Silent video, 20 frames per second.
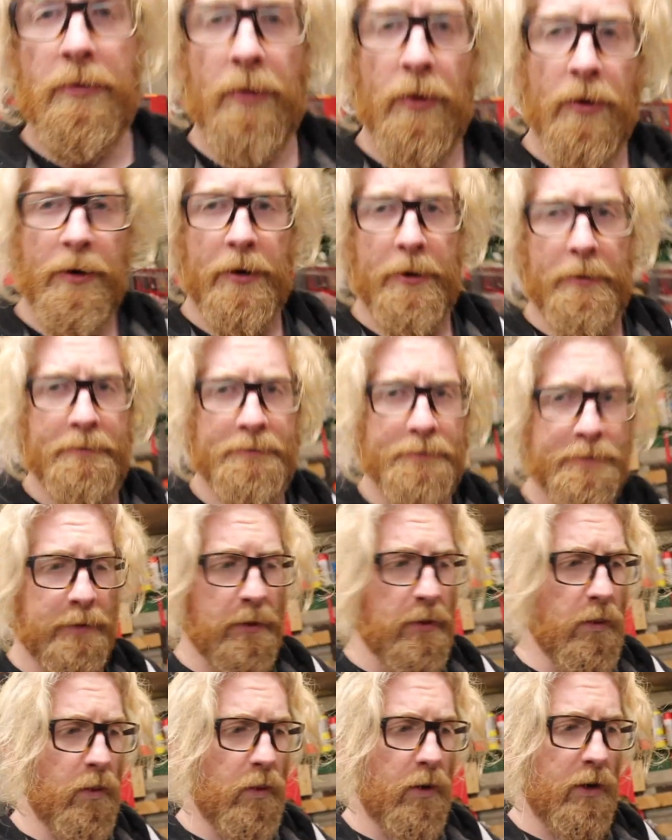motor
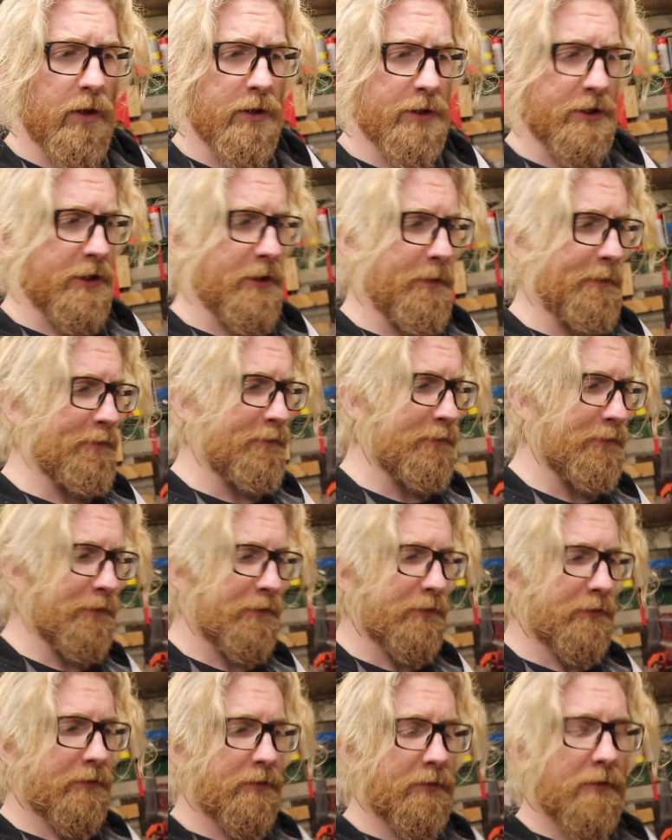was...
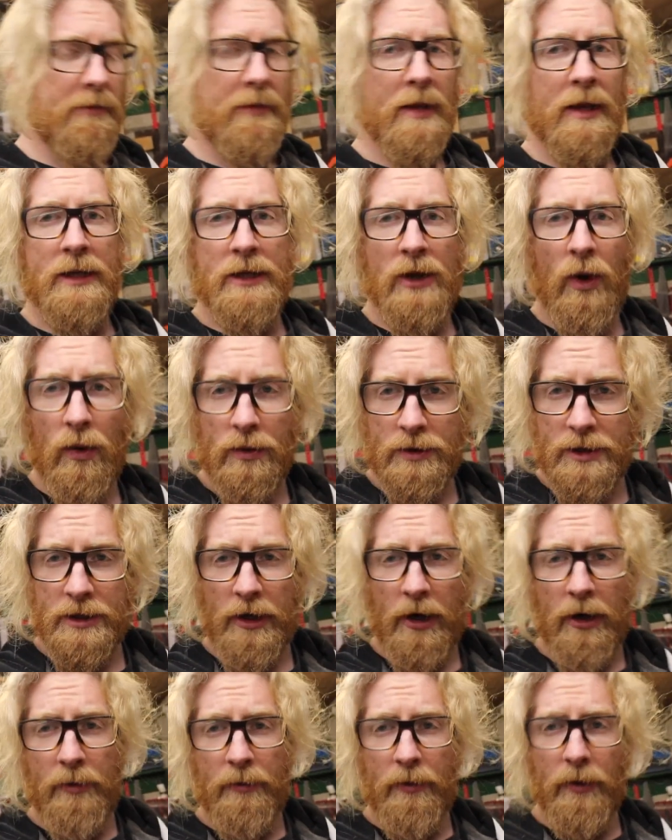Old
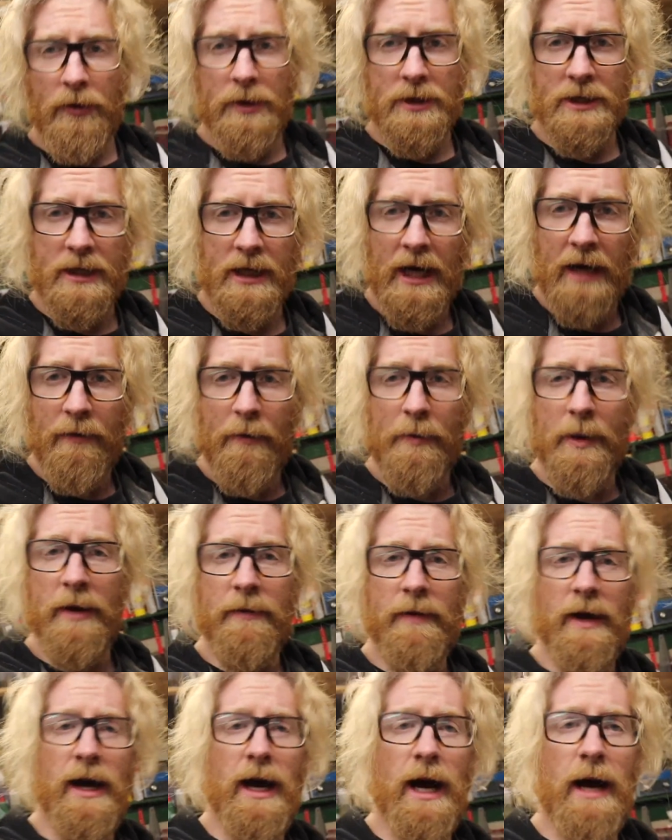starter motors can have a bit
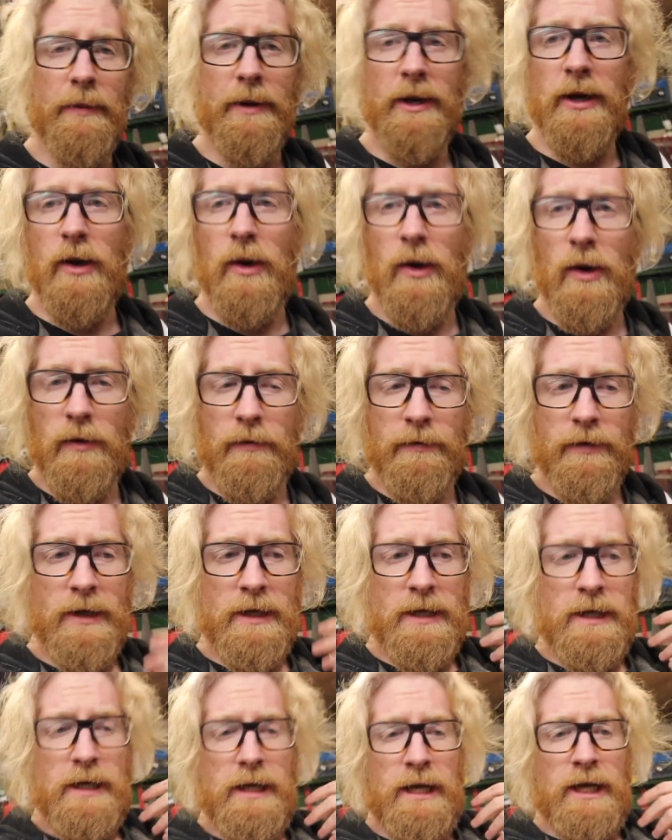of a habit of
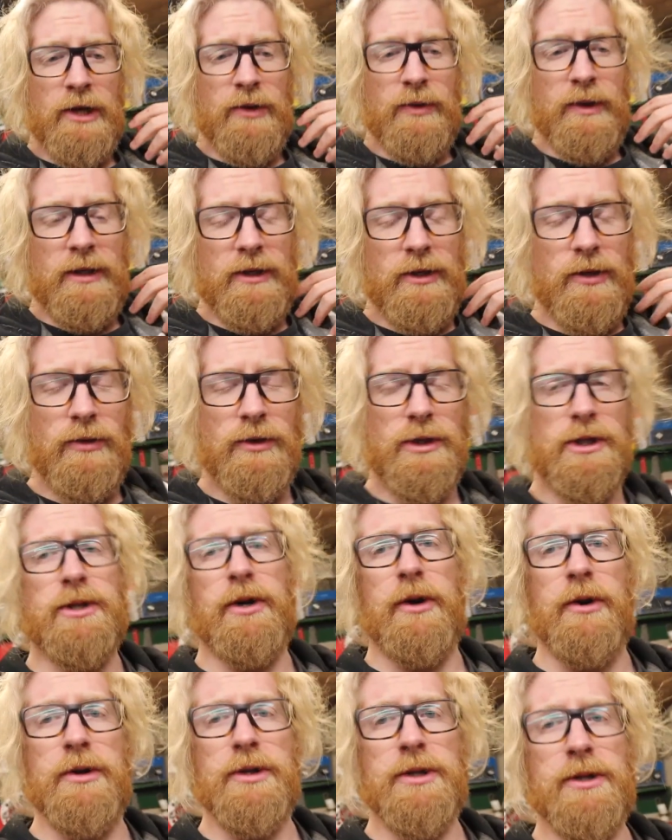creating huge
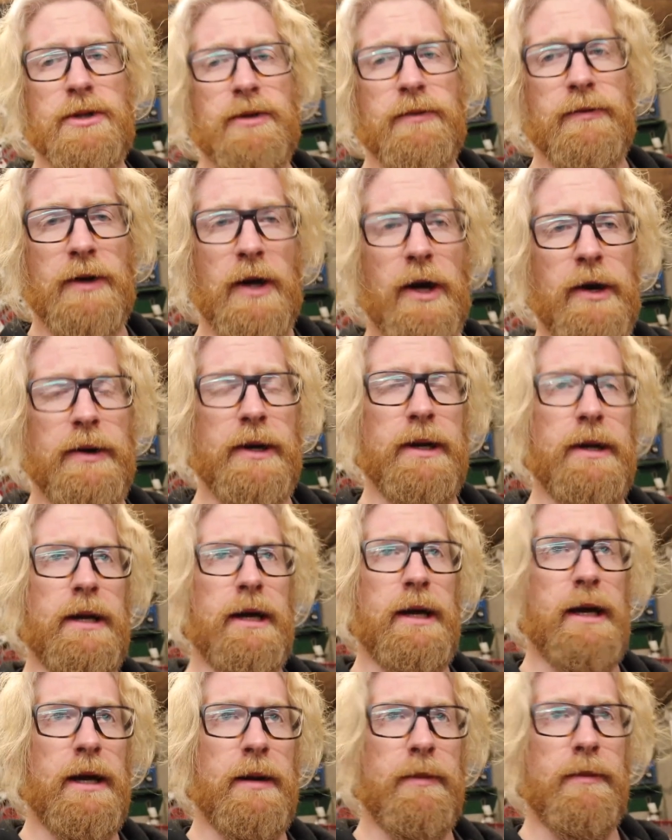surges of current.
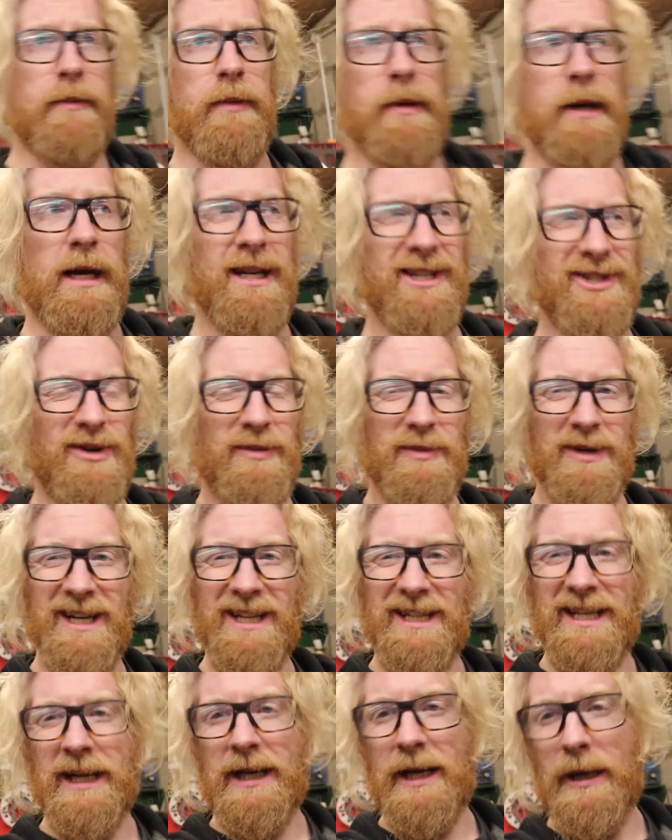So I'm going
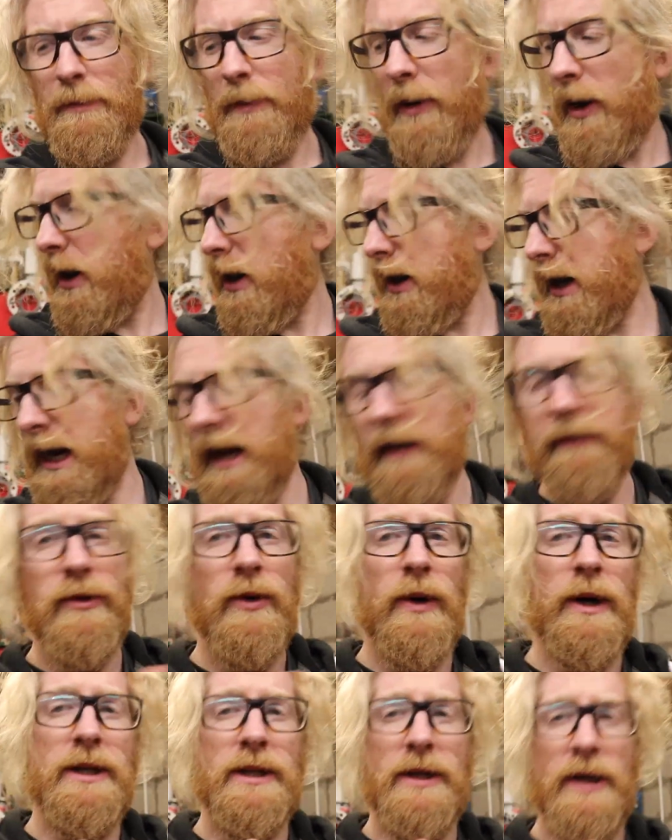to take it apart. I have
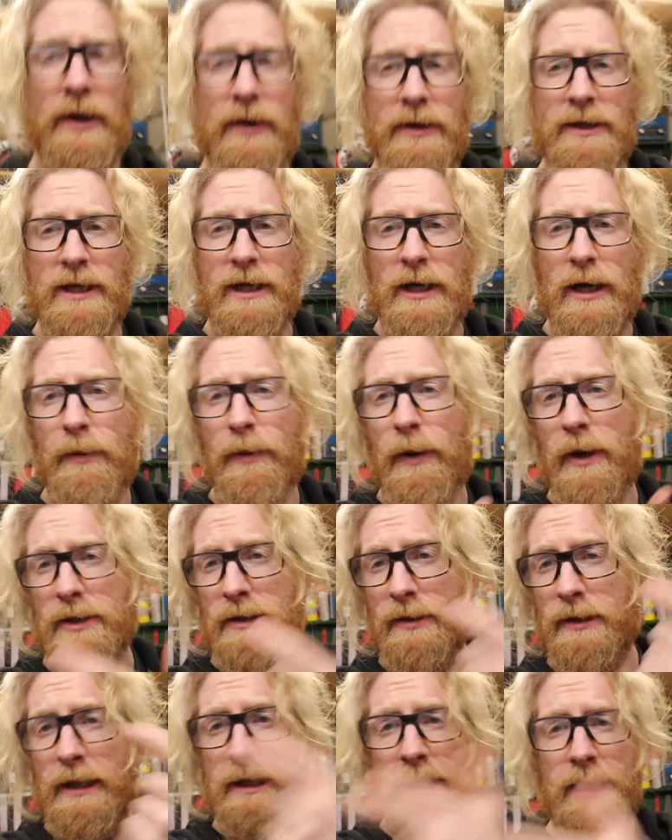no idea how to take it apart,
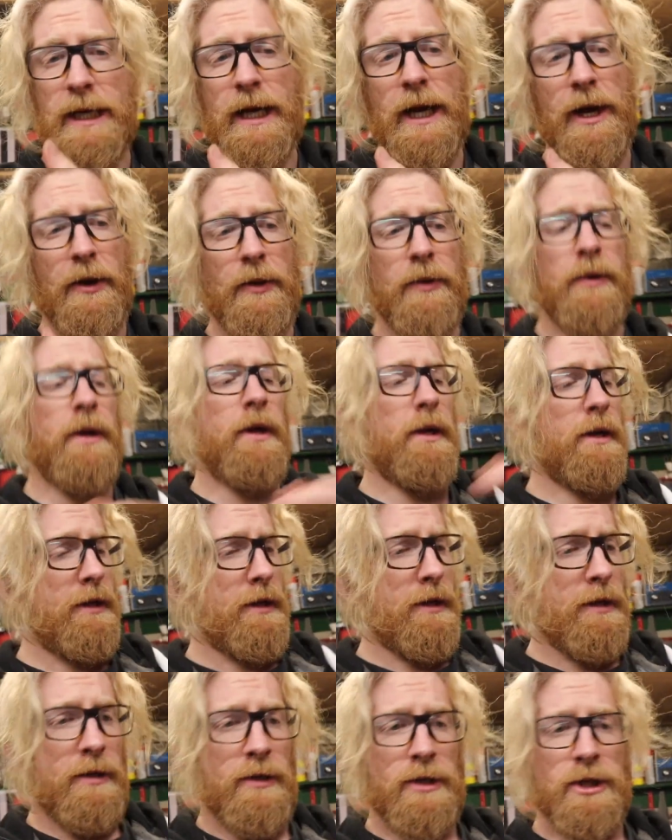so I'm going to take it out,
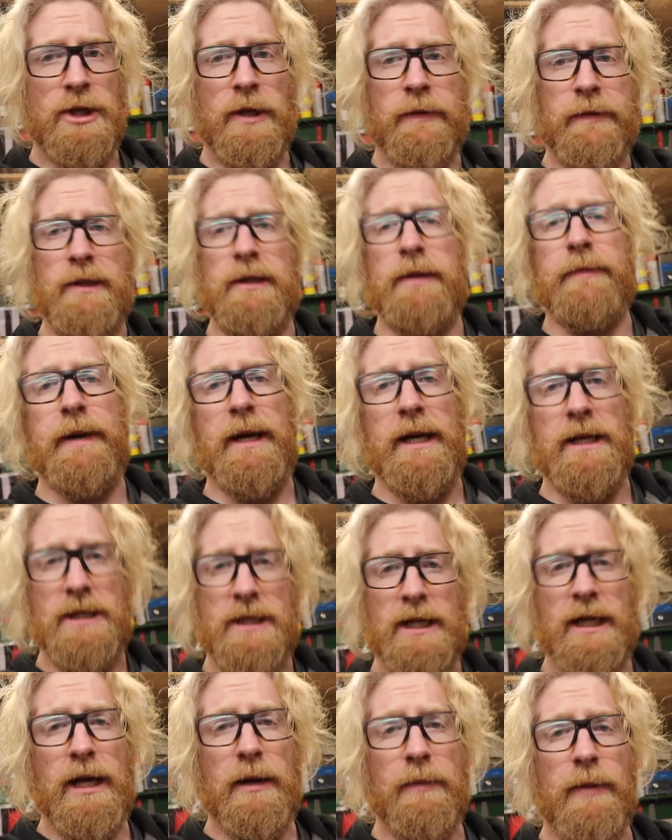shove it on the bench,
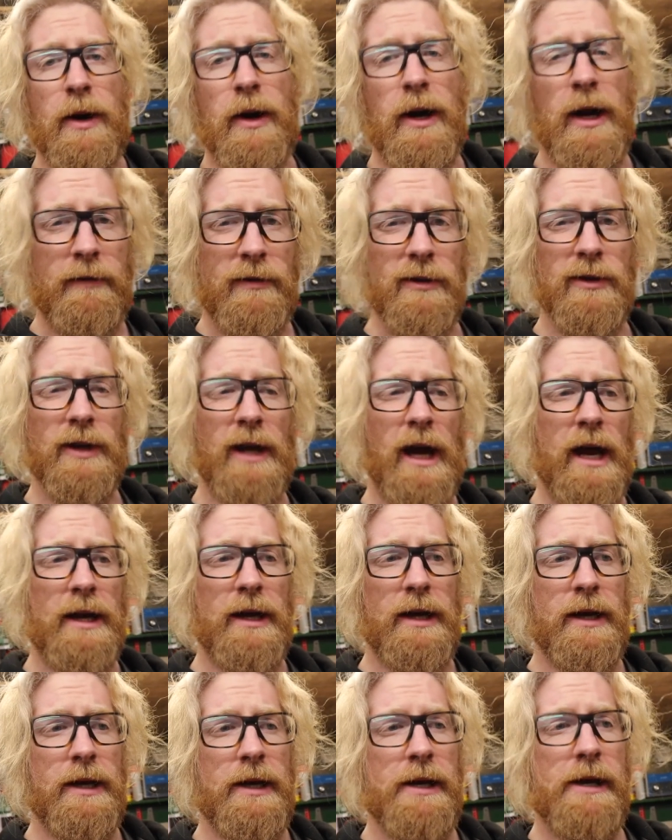take it apart, have a look at
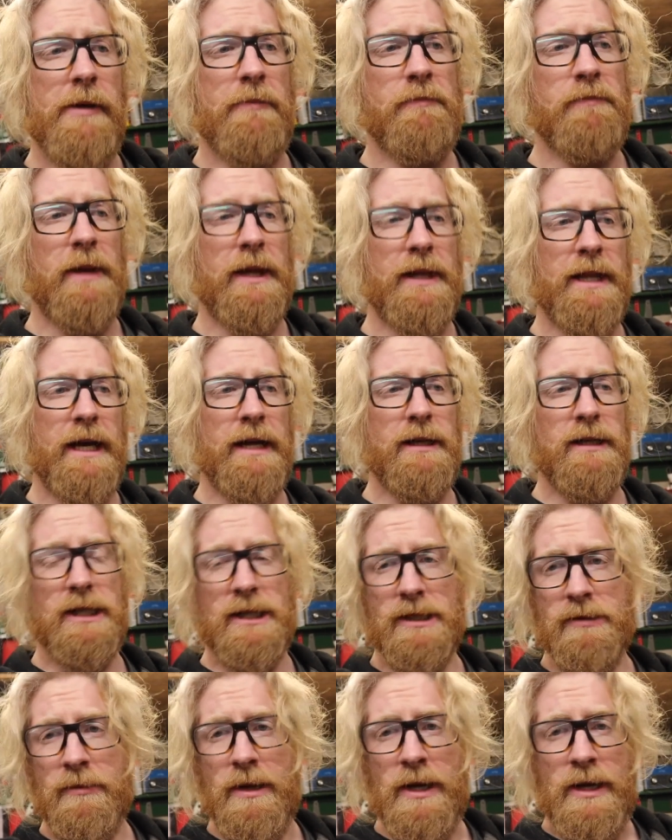it, and then
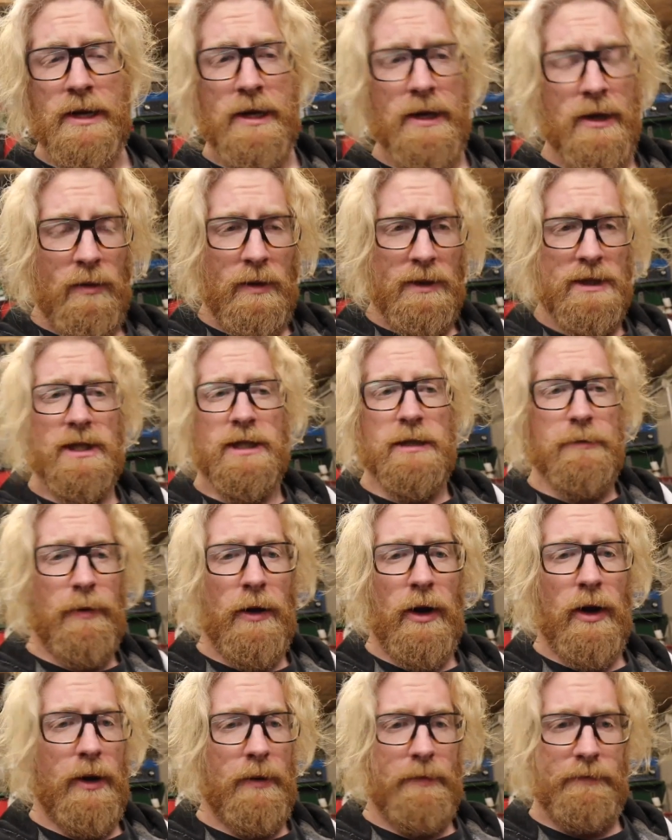just, once it's
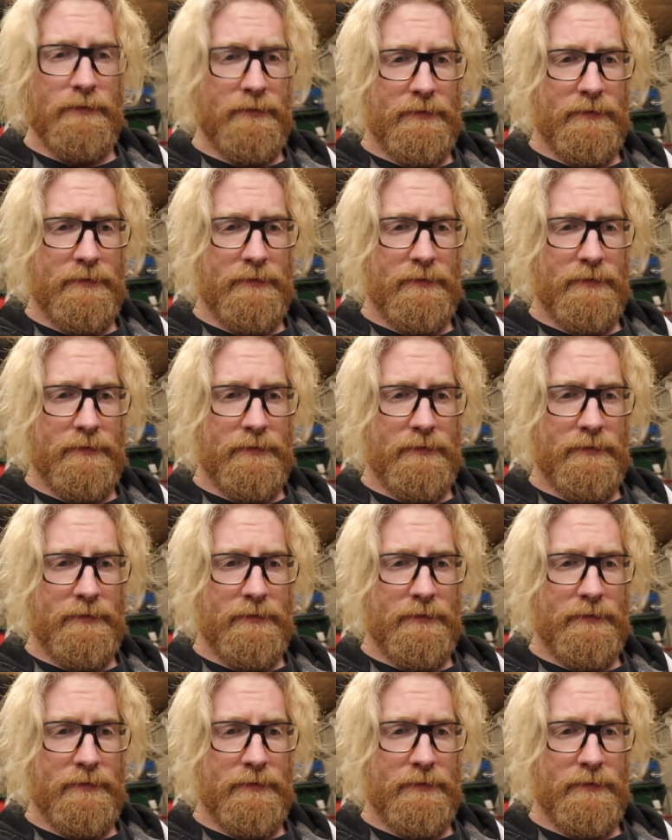apart,